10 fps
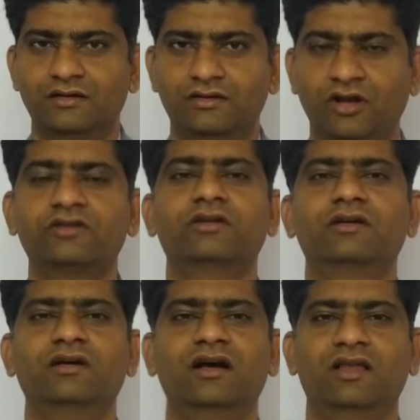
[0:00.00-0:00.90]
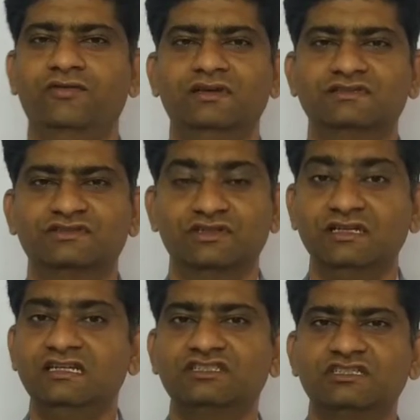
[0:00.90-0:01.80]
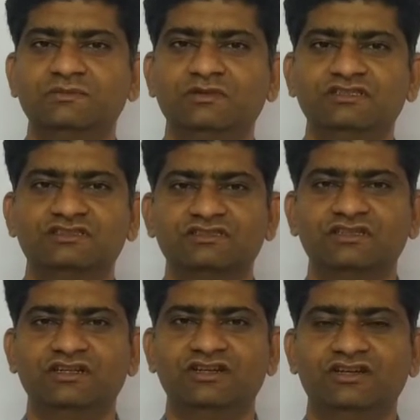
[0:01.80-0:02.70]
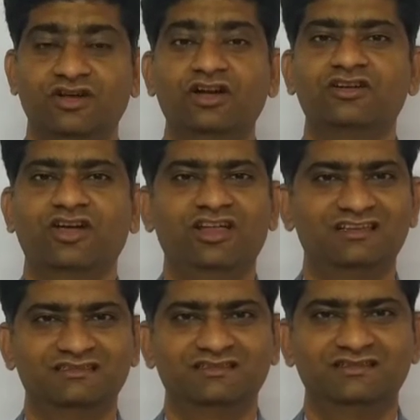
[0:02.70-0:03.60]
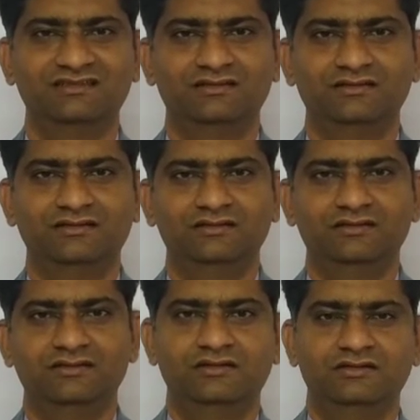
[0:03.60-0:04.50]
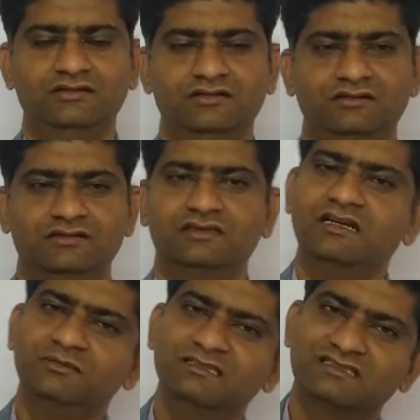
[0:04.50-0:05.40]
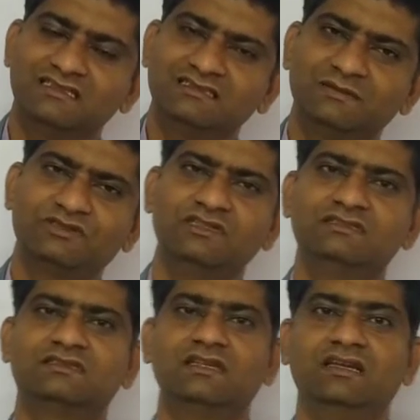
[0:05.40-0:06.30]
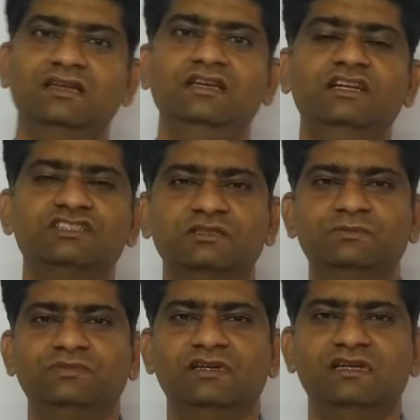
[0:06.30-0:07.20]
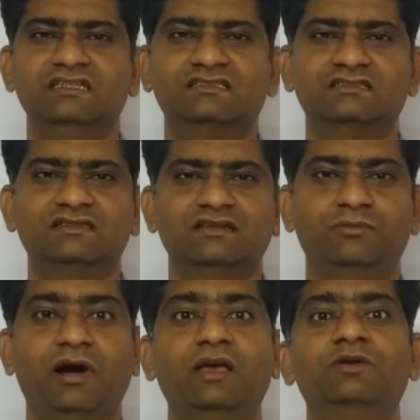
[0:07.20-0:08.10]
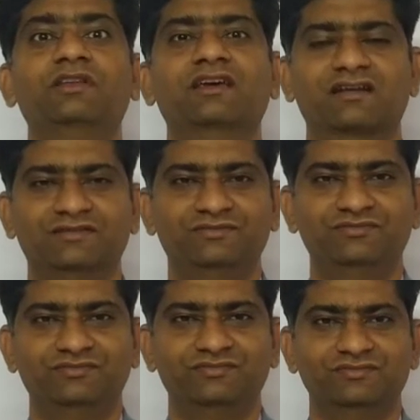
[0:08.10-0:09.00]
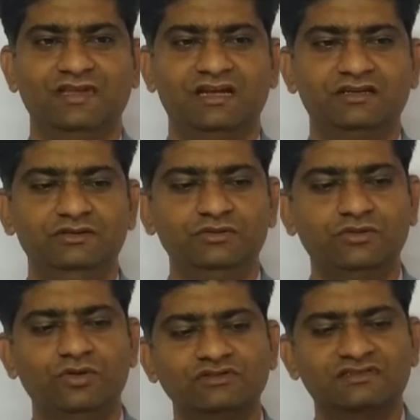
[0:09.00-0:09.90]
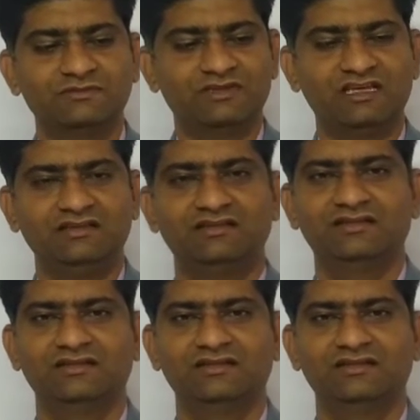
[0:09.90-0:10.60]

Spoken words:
not always. So leadership is not knowledge. The third misconception is leadership is pioneer. That you go something,